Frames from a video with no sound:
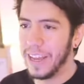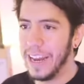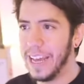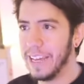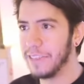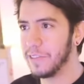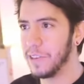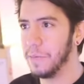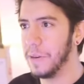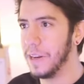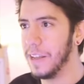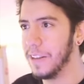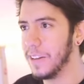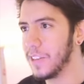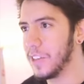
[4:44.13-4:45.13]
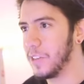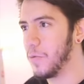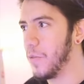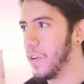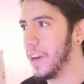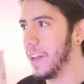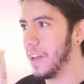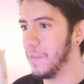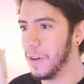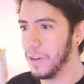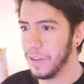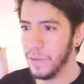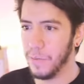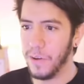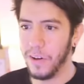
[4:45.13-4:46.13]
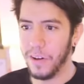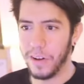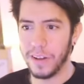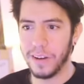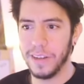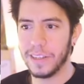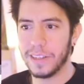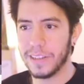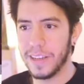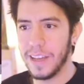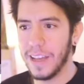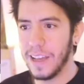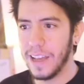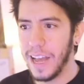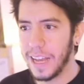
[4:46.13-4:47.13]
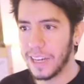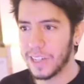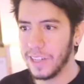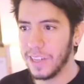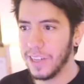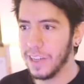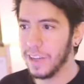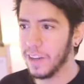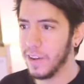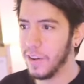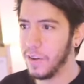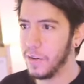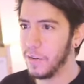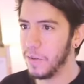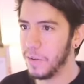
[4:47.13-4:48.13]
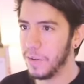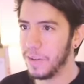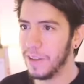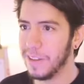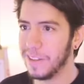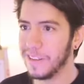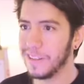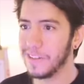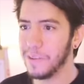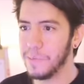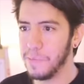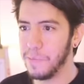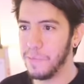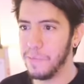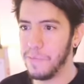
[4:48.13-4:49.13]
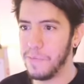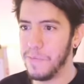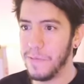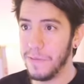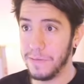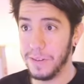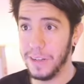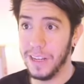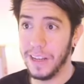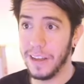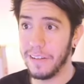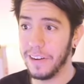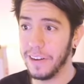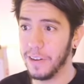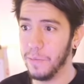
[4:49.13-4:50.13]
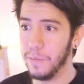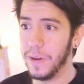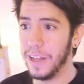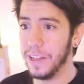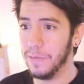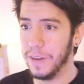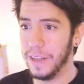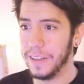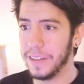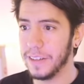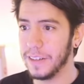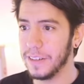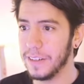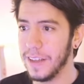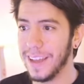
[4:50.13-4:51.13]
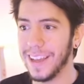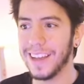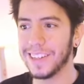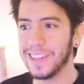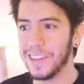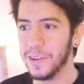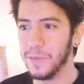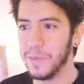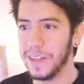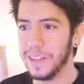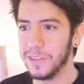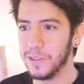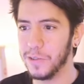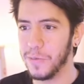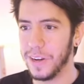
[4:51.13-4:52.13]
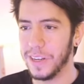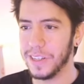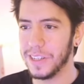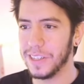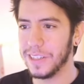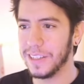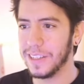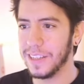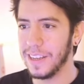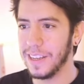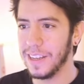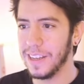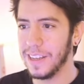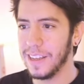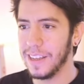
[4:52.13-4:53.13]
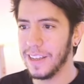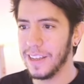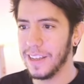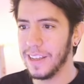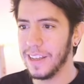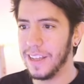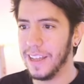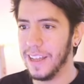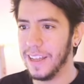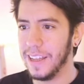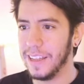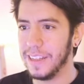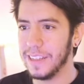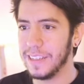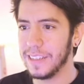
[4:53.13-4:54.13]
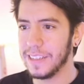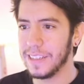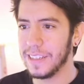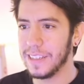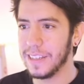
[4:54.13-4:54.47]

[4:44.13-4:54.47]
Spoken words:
a live stream and not just reading about the blog? Let's actually go and well, I already compiled Blender. I actually compiled 2 branches, and